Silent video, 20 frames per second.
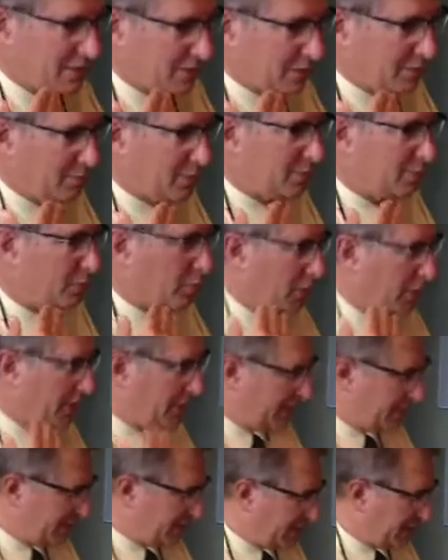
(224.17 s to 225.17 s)
a little bit more,
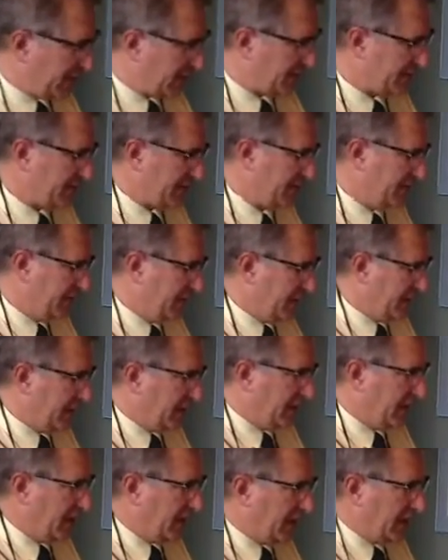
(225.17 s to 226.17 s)
you adjust.
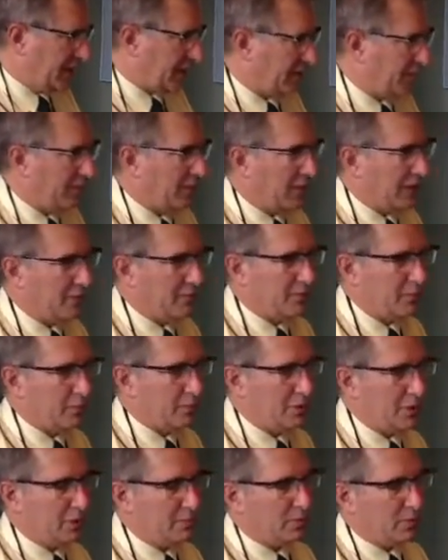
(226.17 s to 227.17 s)
And I find for
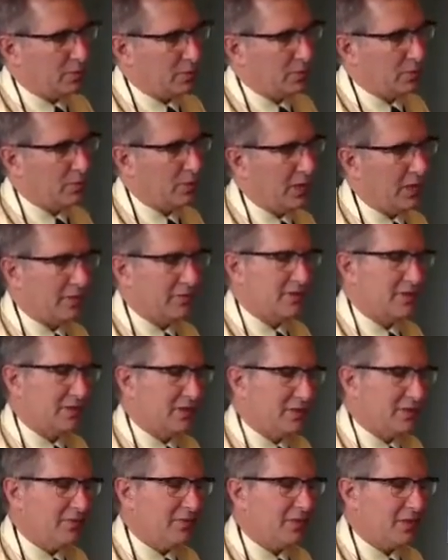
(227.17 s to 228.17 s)
people who have
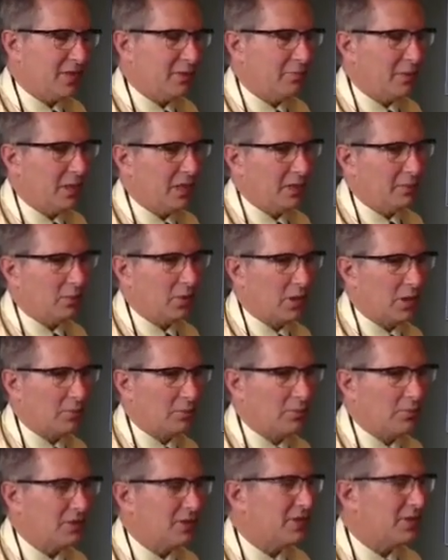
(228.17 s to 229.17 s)
significant pain
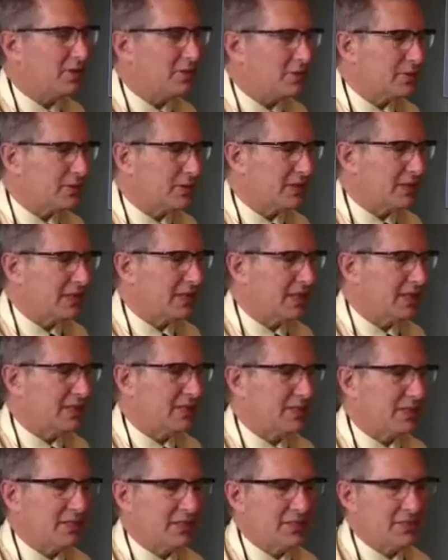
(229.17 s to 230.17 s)
problems, it usually
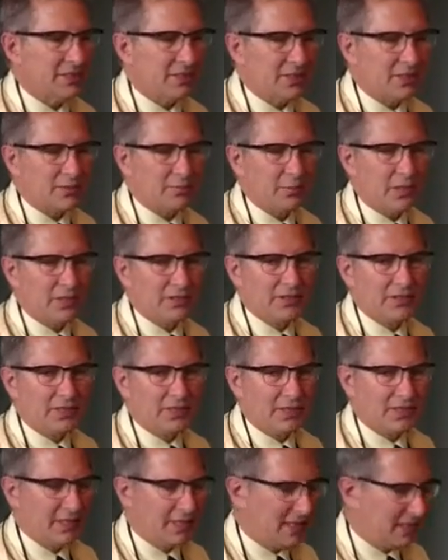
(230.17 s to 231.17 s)
takes at least 6 months. It
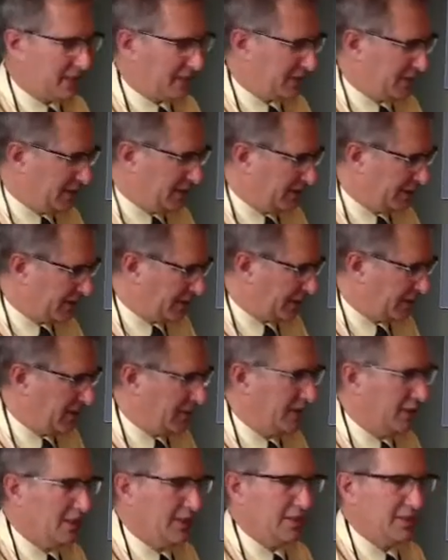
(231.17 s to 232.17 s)
can take a year
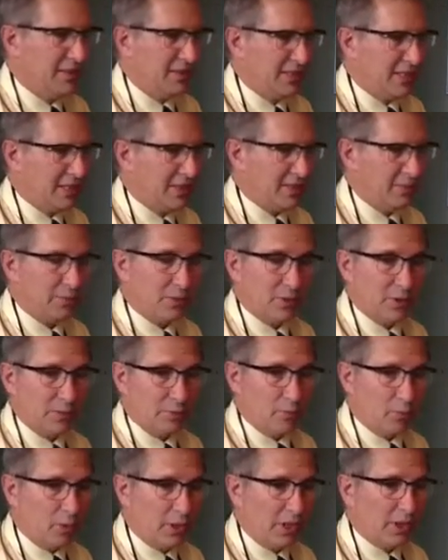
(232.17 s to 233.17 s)
to get them to the
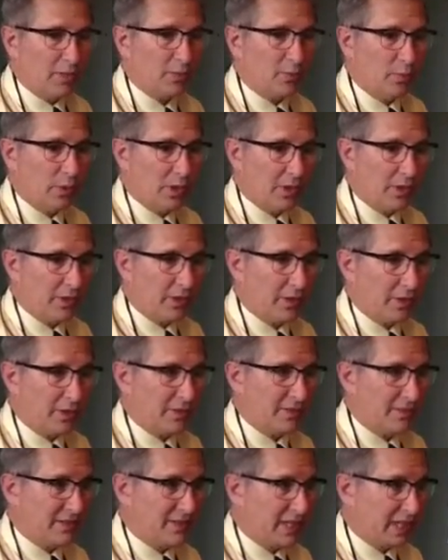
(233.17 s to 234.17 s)
point where they're
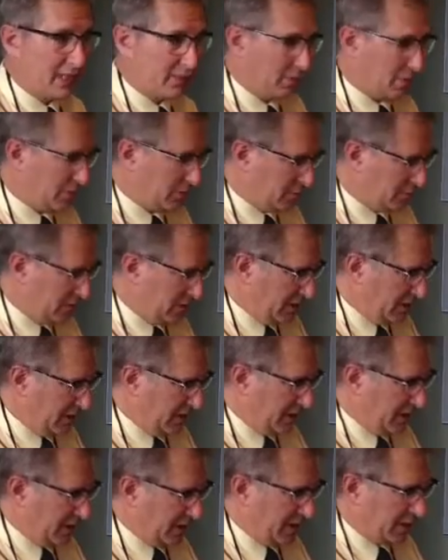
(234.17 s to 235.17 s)
stable.
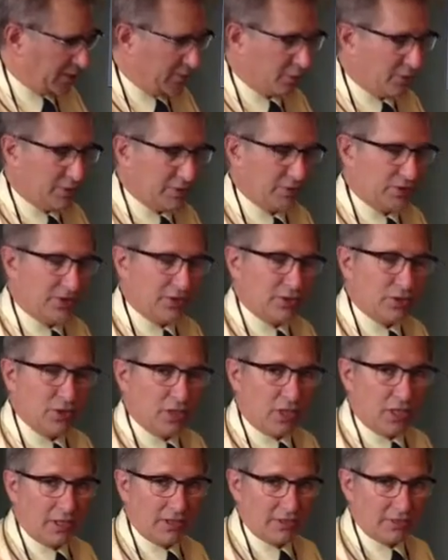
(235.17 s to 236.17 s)
In other words, the
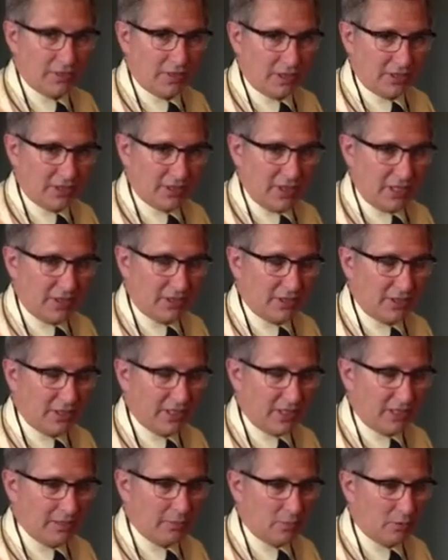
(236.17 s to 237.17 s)
jaw is not changing
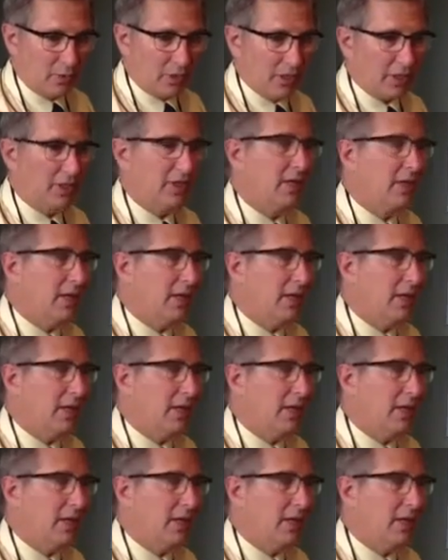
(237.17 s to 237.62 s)
anymore